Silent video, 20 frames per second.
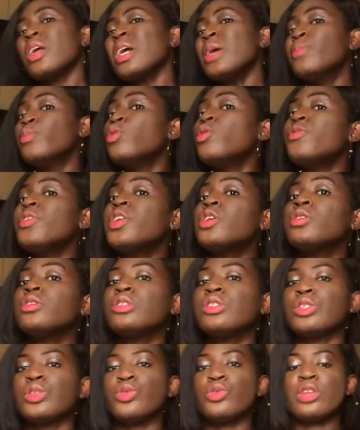Moving on
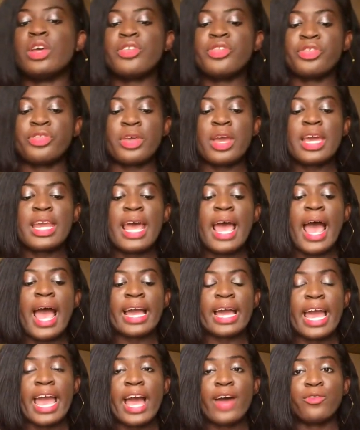to the third
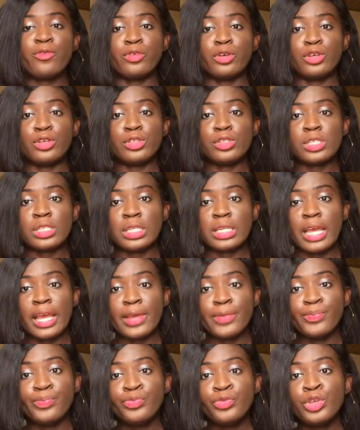hack I have for you today.